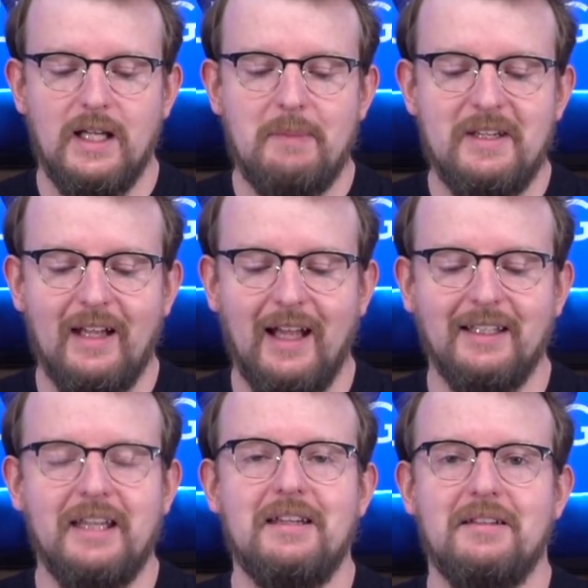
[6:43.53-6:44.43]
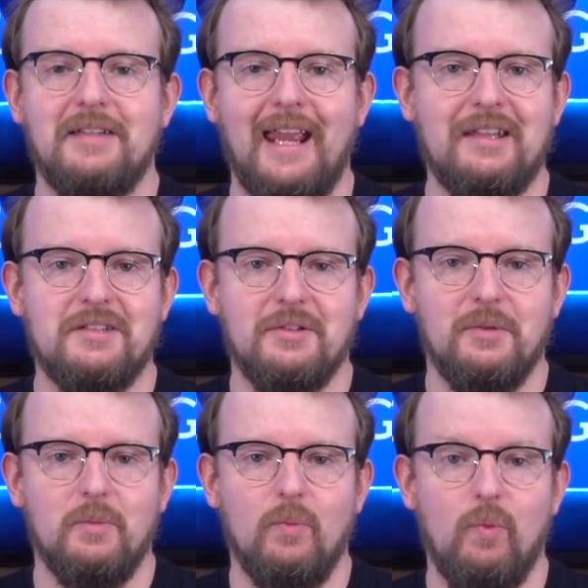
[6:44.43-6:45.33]
I mean, I like
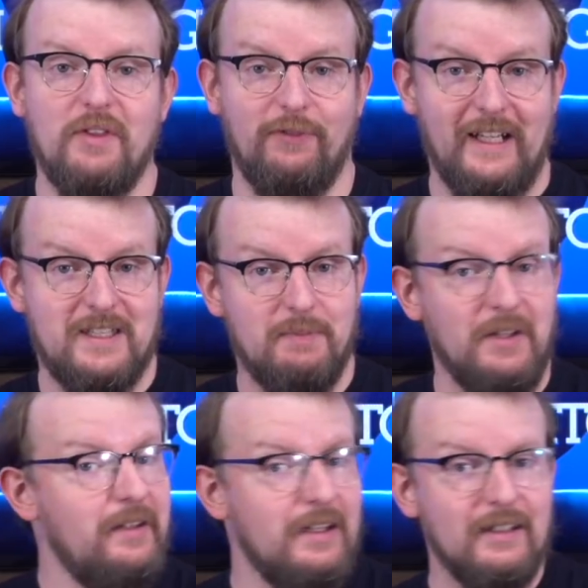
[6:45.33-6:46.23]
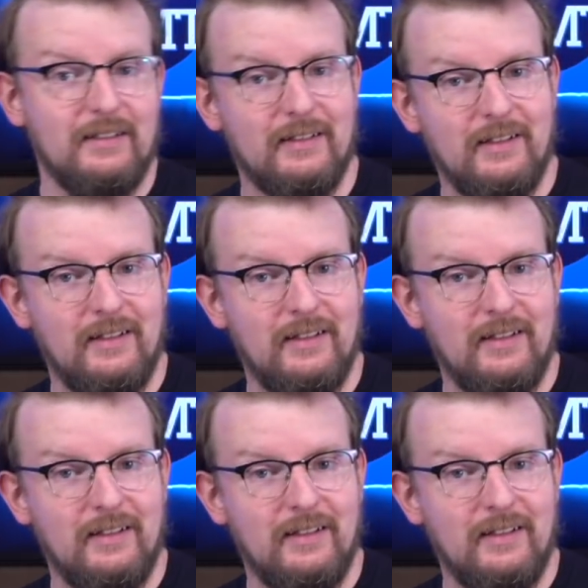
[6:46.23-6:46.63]
cancel with flexibility.